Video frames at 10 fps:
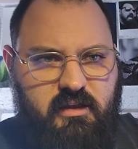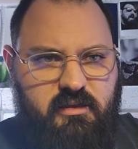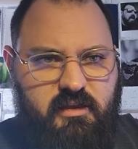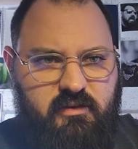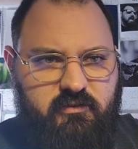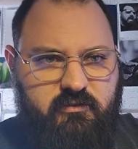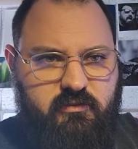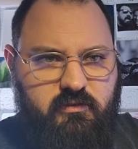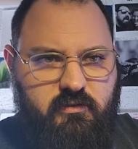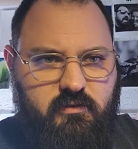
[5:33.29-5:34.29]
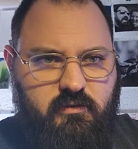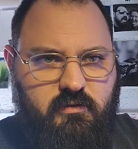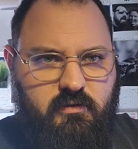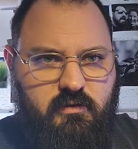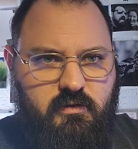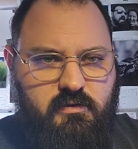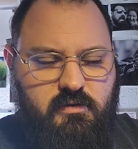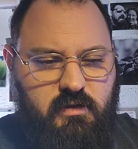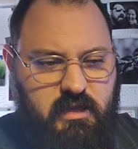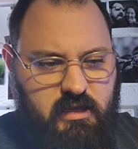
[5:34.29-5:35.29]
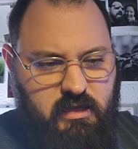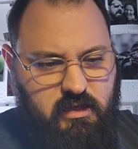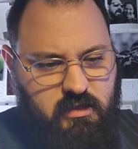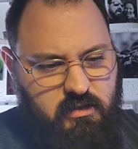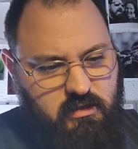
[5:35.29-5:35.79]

of this like a